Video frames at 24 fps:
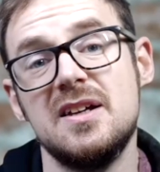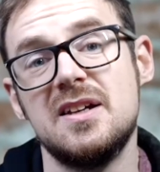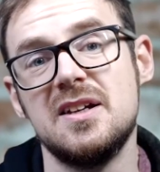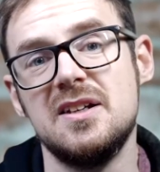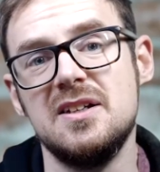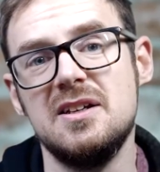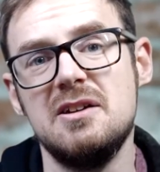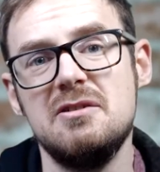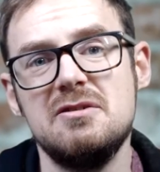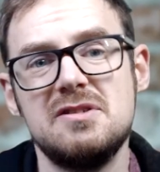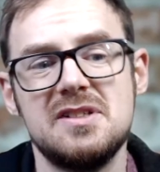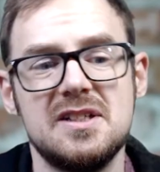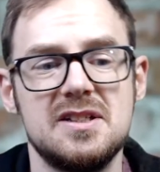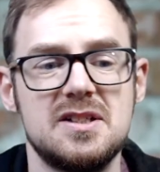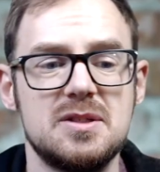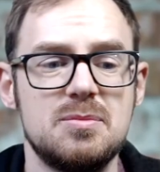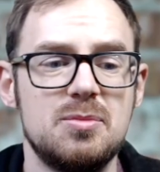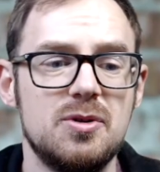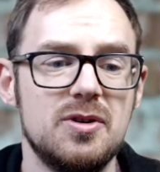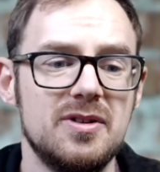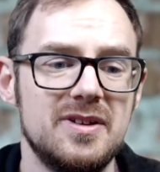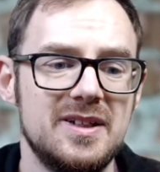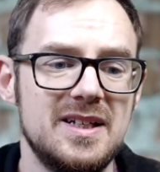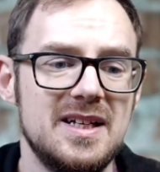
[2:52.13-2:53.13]
can use it to
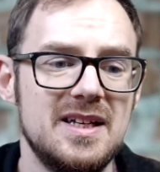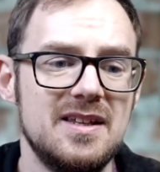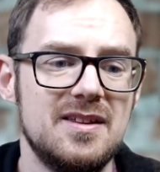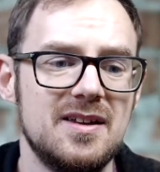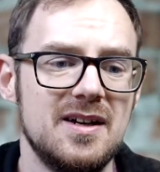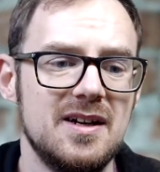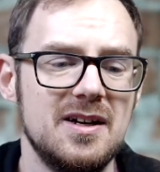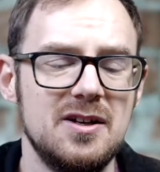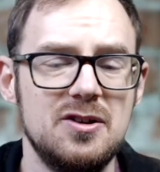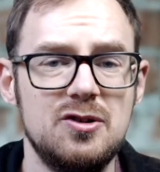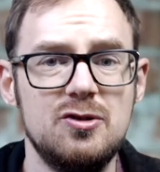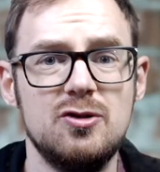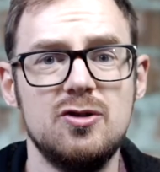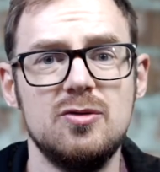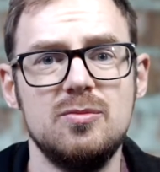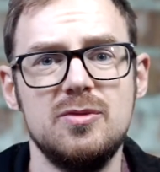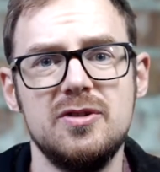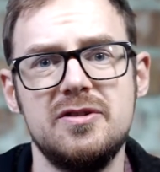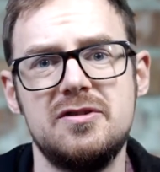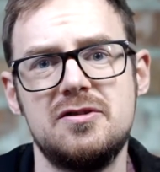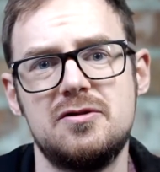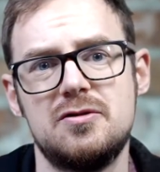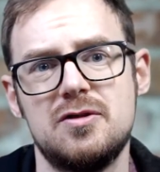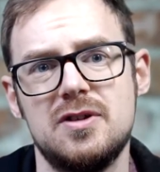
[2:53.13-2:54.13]
put either a
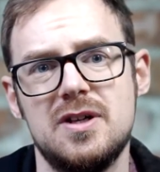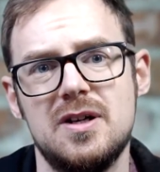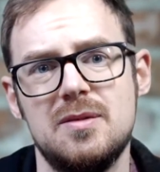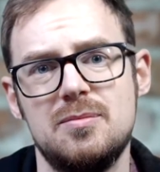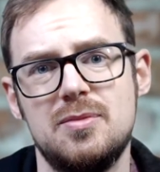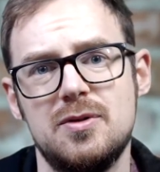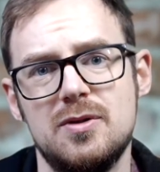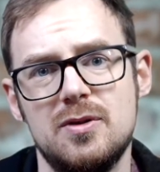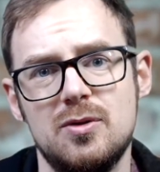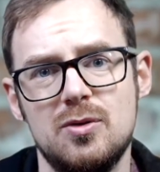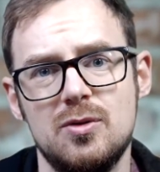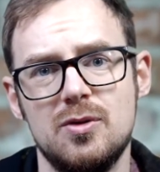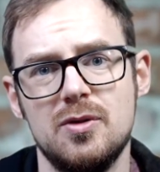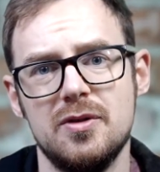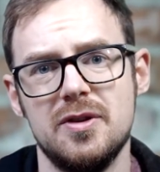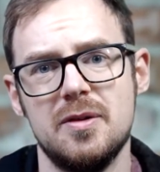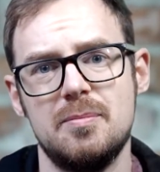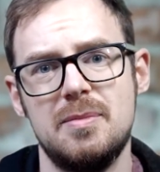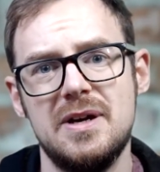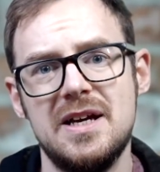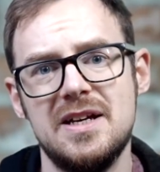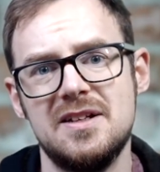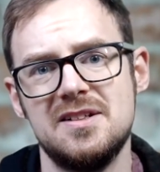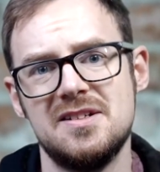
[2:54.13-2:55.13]
normal strap or the
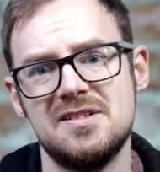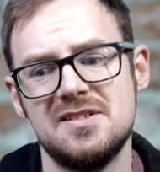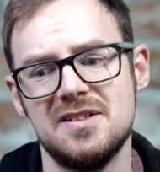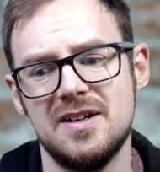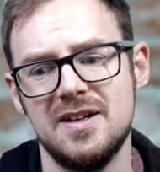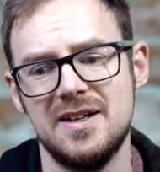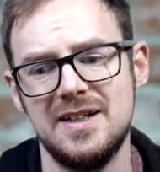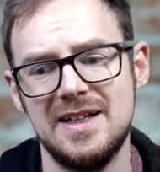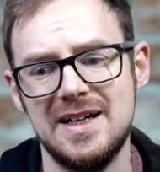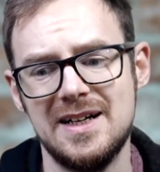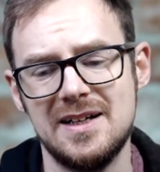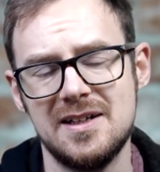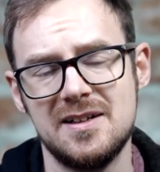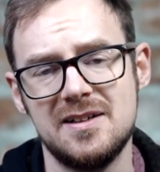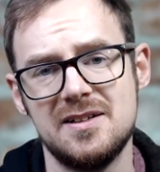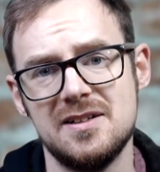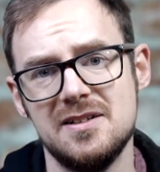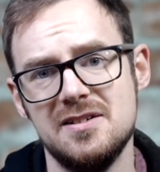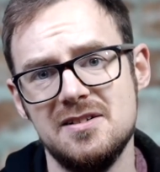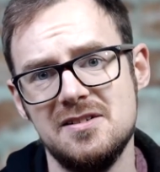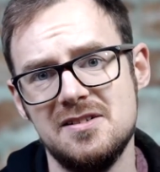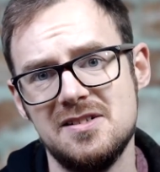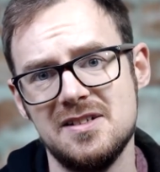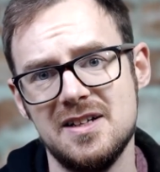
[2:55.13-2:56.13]
Peak Design
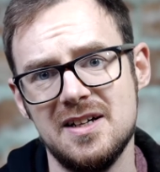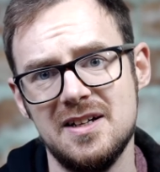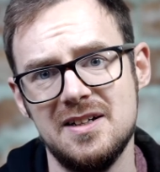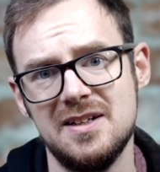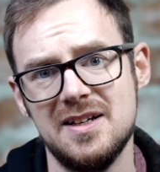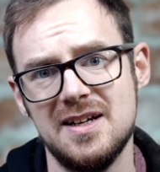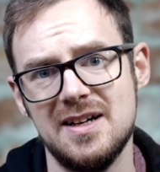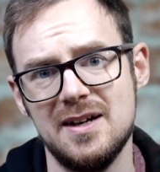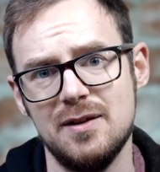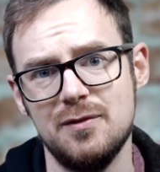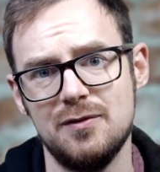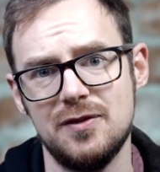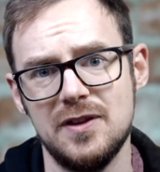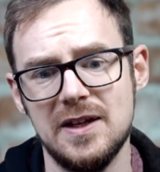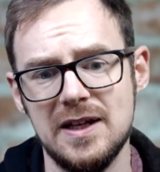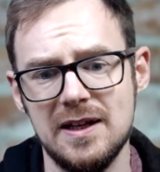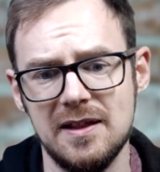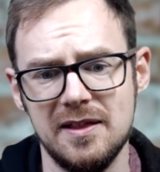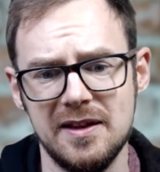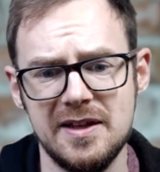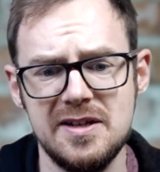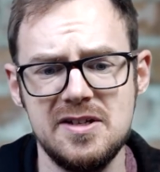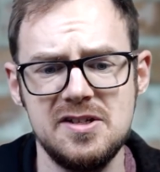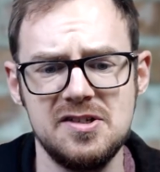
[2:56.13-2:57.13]
anchors and have the
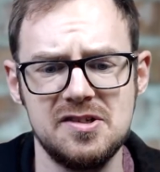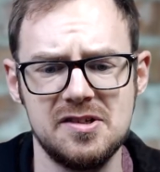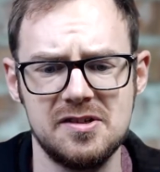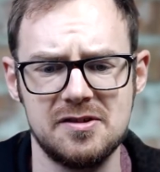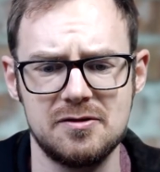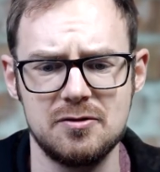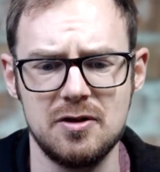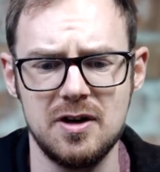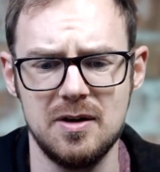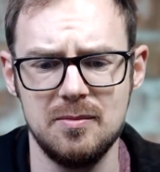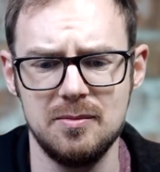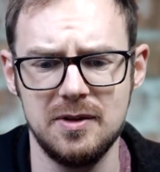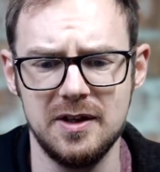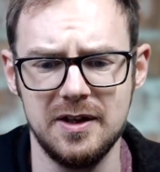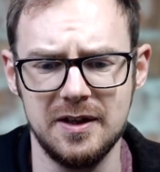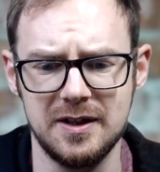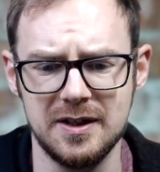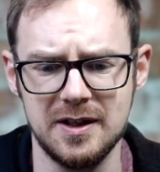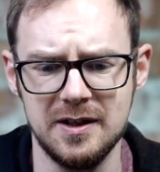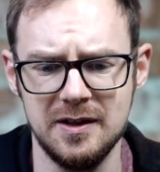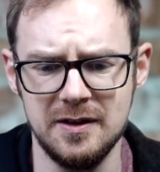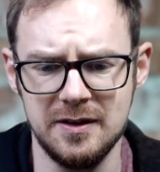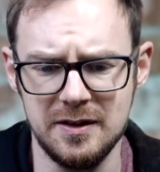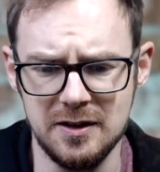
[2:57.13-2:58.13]
leash strap
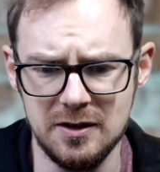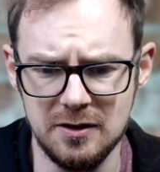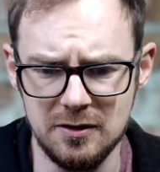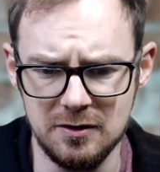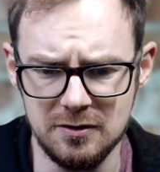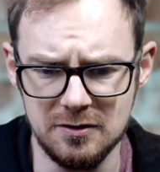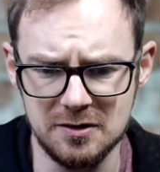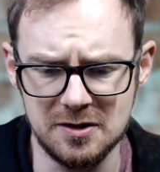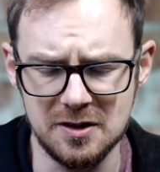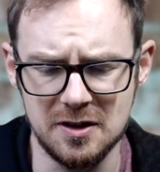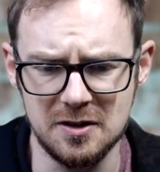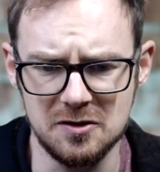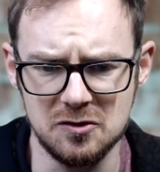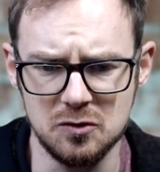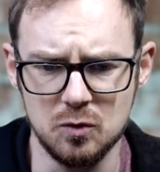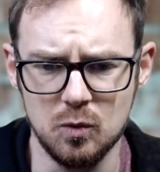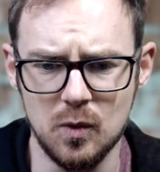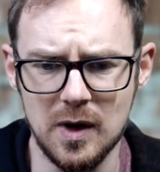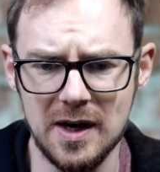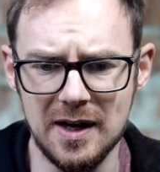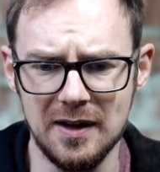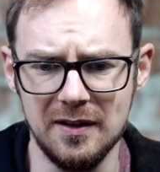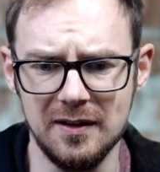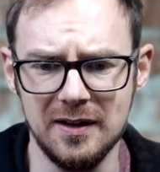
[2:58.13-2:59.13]
like I use as
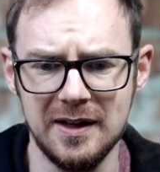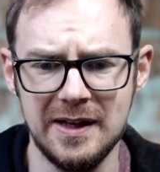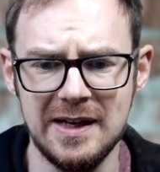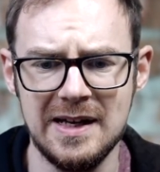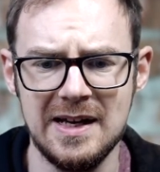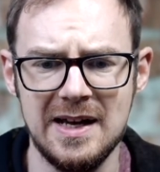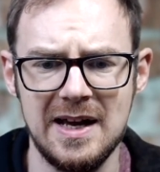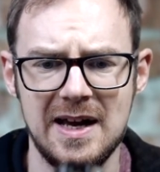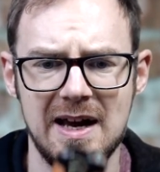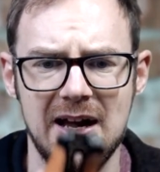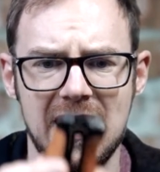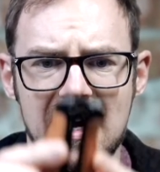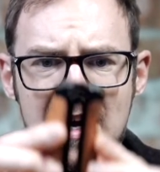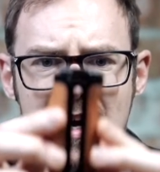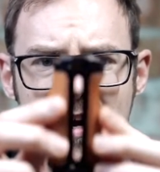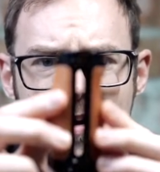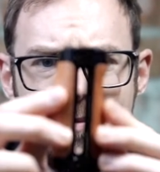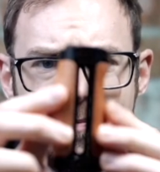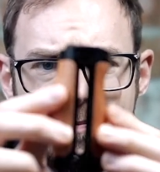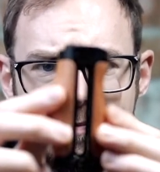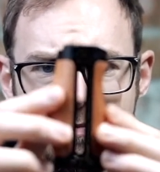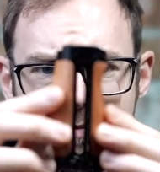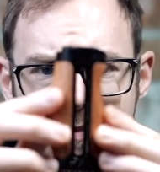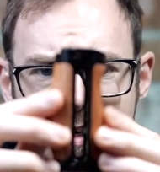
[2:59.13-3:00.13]
well.
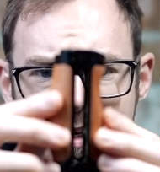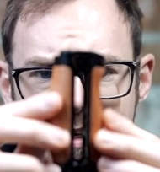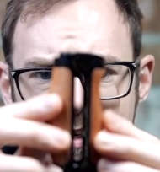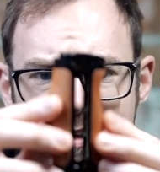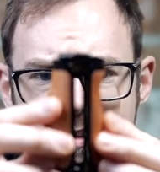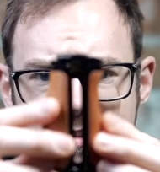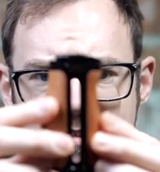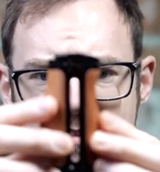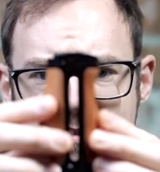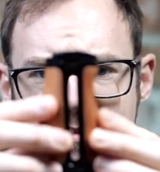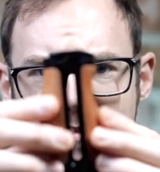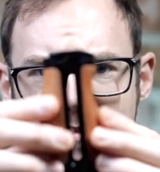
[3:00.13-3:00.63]
It's